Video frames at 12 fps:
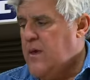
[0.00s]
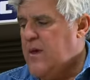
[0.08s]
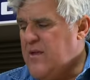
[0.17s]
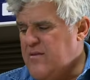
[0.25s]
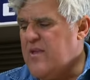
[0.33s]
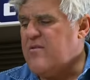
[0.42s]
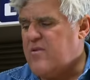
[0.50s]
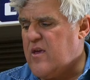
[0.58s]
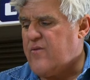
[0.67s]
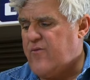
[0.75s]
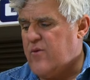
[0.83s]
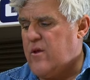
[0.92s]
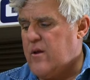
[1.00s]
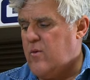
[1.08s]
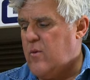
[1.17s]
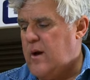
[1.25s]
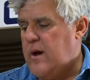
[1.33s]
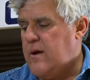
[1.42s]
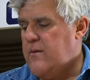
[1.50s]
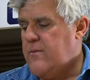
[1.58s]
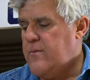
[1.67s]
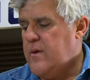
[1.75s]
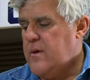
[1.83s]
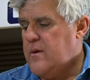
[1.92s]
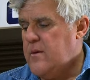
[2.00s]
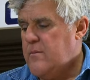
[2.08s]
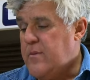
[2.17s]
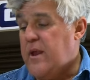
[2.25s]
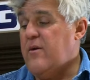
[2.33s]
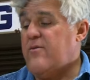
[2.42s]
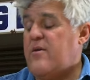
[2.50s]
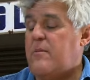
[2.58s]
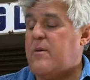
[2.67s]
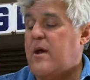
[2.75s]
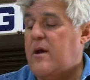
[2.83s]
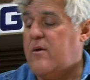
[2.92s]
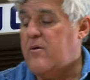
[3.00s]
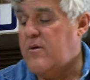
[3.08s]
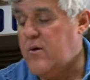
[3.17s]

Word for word: It did sit for a little while. But here's something kind of cool.